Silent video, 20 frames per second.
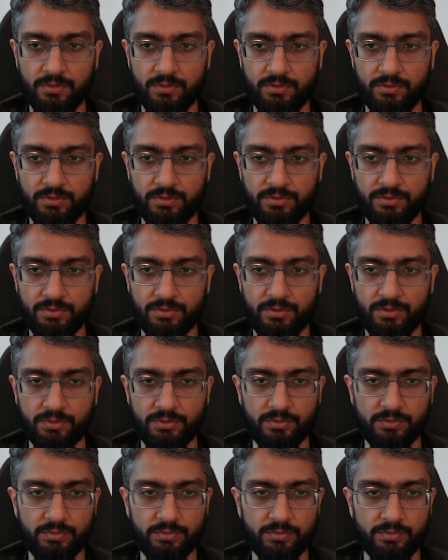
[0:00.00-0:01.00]
result
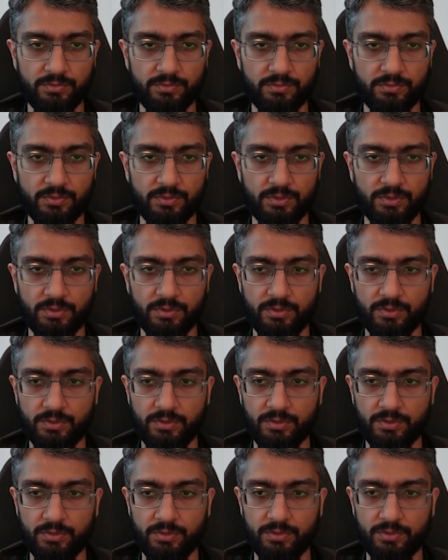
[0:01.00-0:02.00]
of
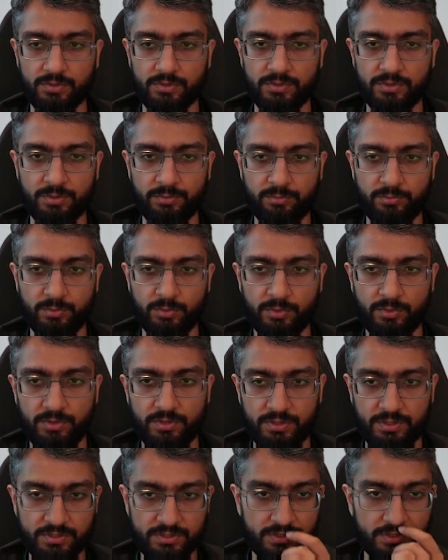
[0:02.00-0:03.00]
step 4.
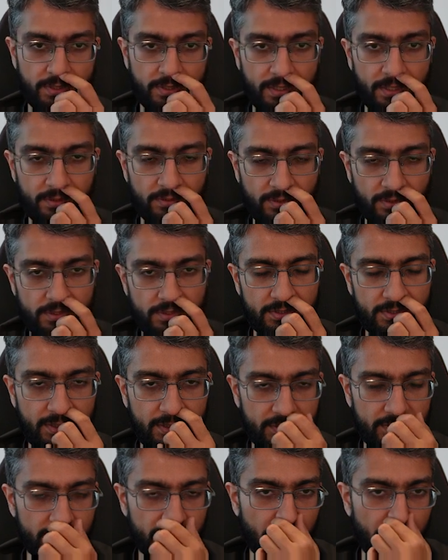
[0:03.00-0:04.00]
This is the get run
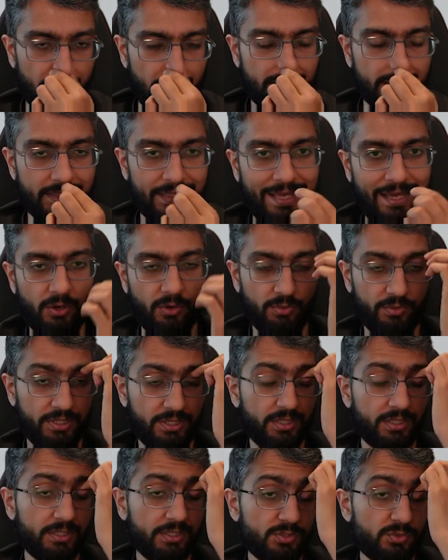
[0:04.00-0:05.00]
status. Now
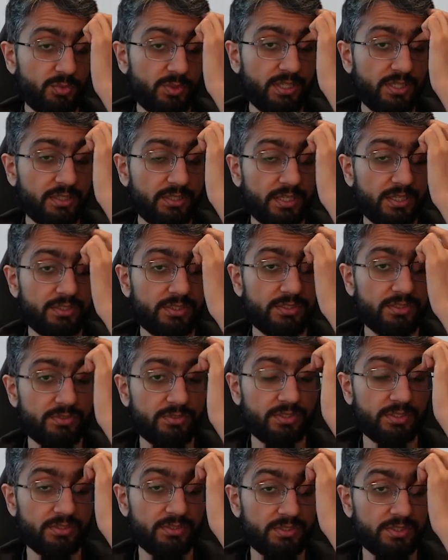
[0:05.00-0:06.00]
here is where it gets
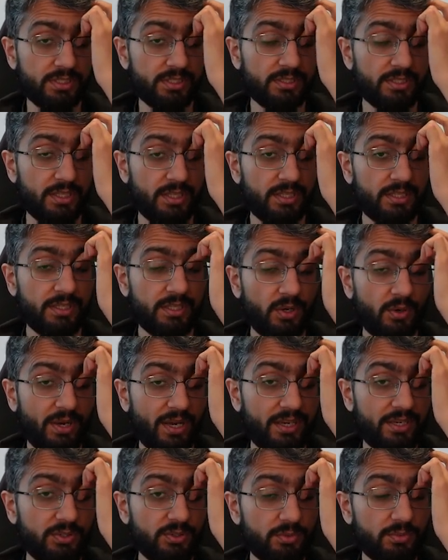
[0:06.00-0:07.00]
interesting. Now
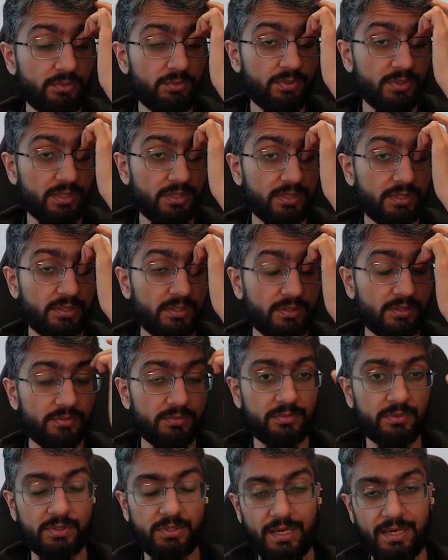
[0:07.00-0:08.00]
I don't
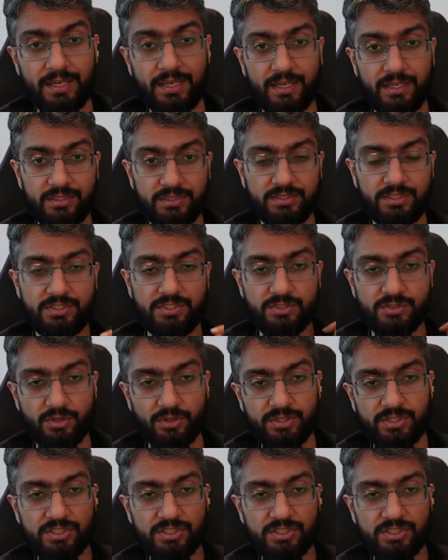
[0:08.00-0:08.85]
this is not a